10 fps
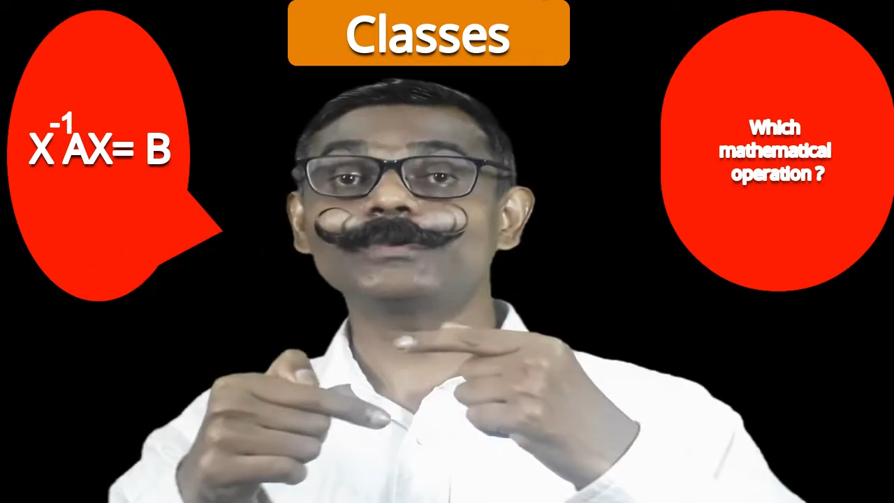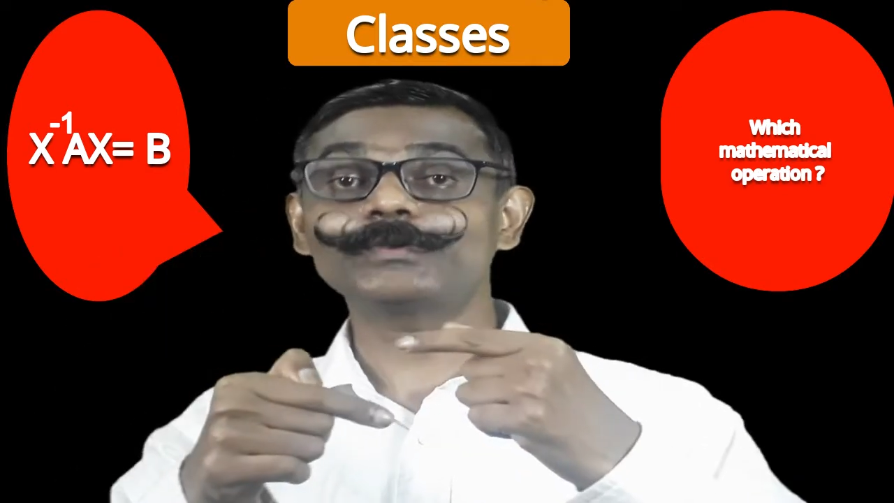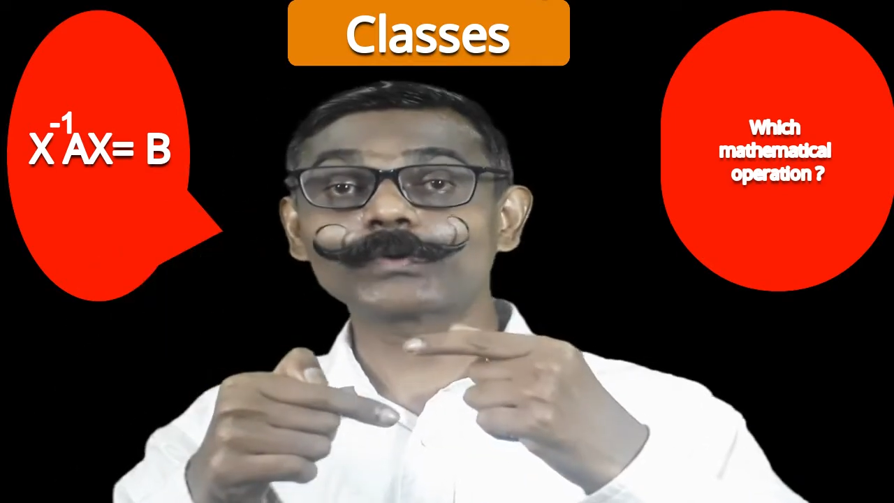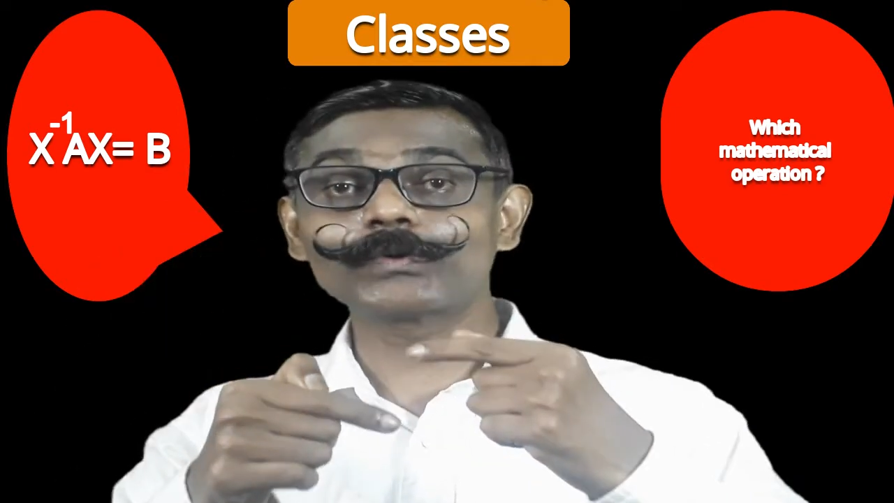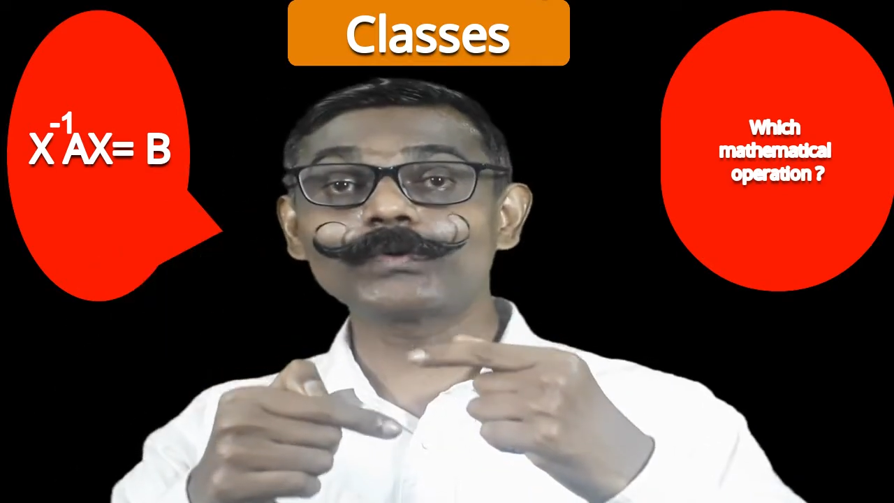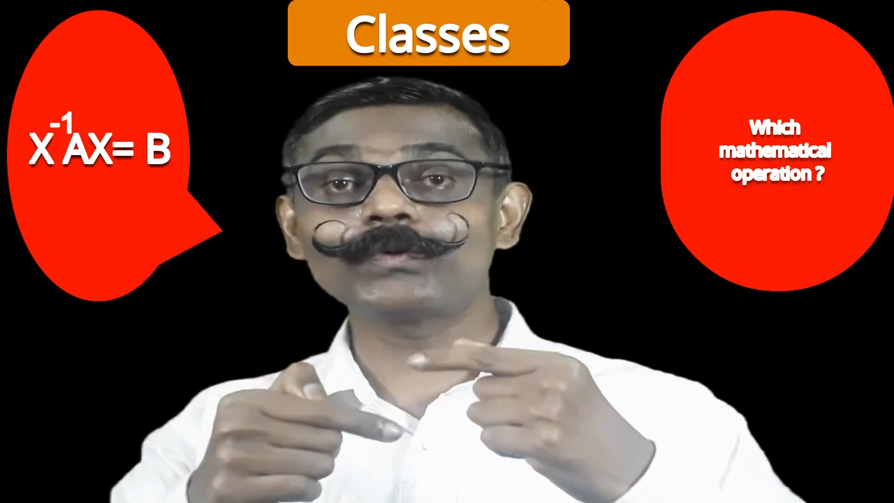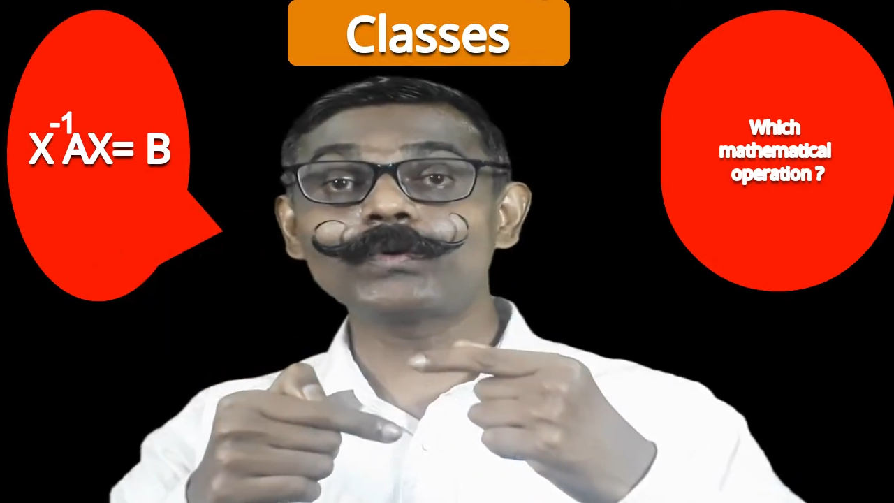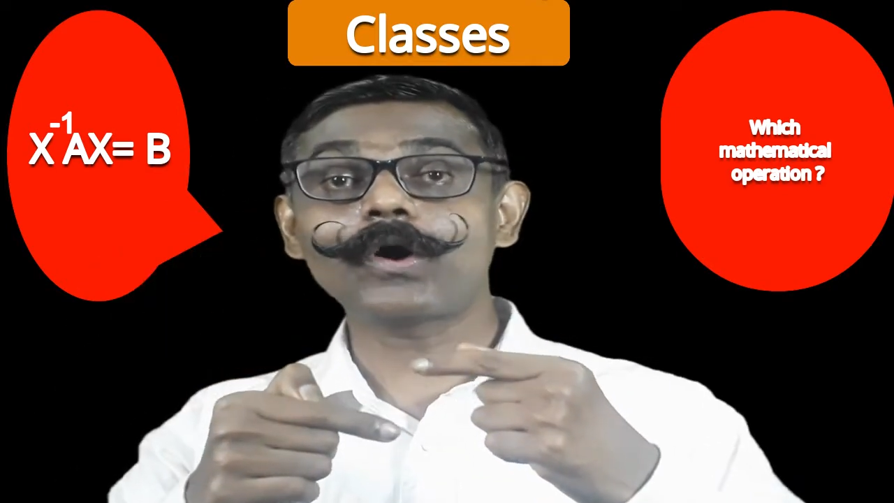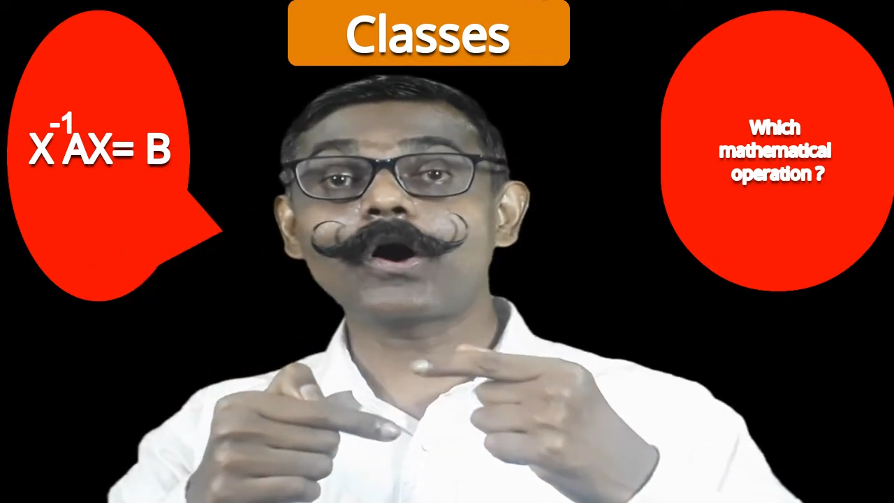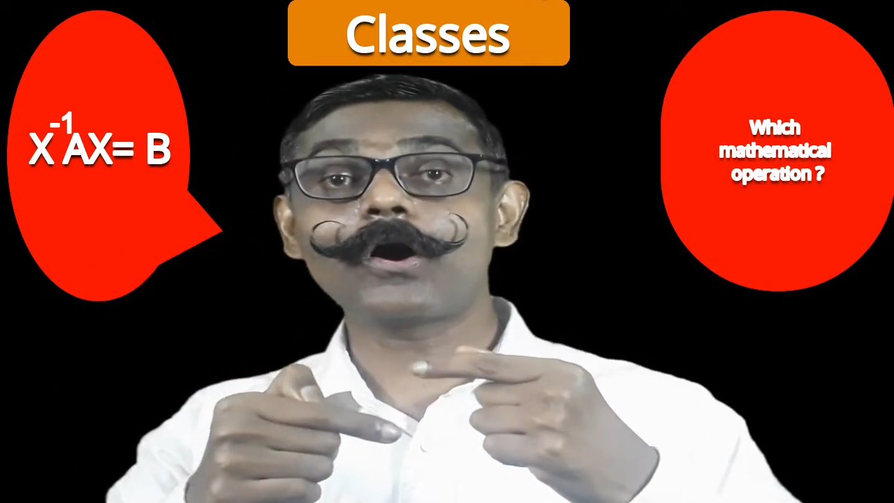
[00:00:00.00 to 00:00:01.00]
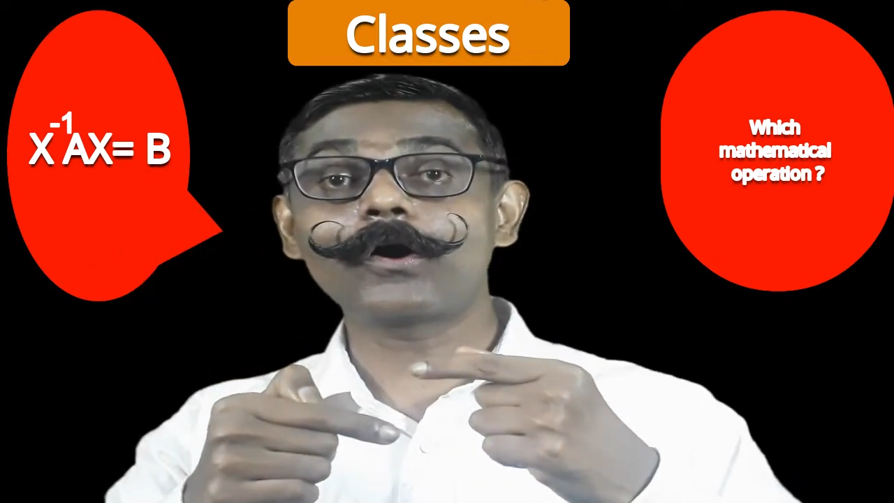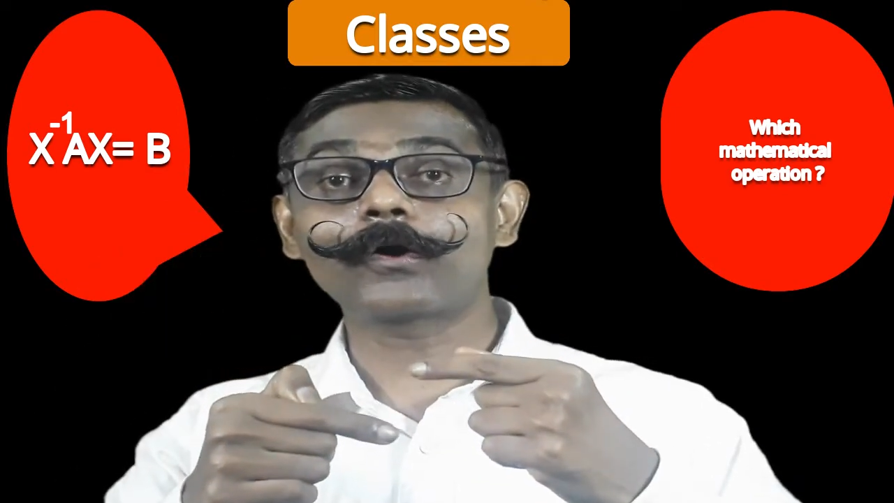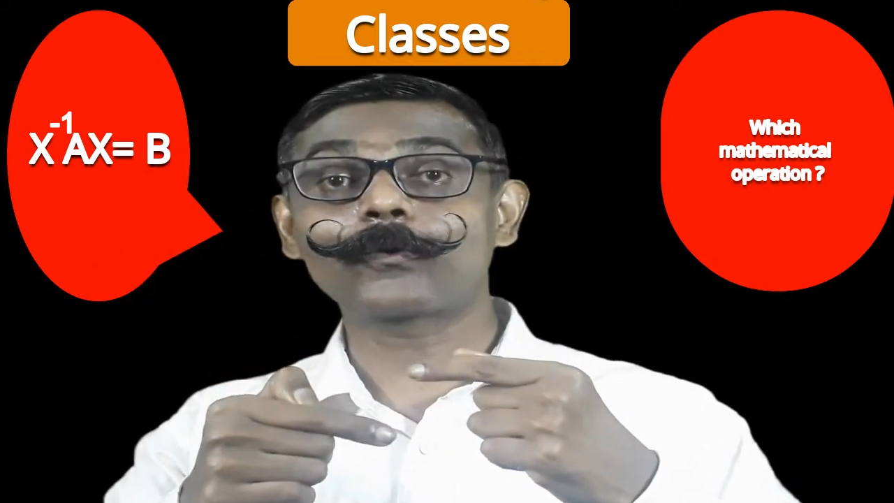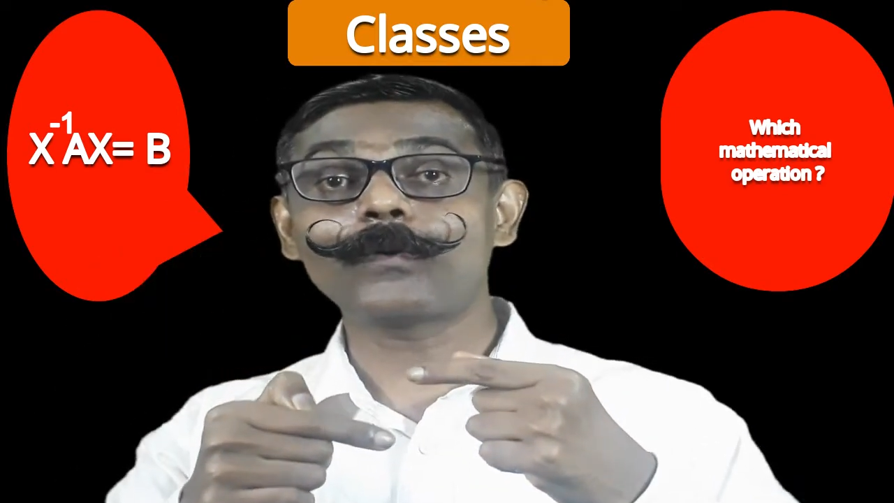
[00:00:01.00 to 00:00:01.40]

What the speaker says: through or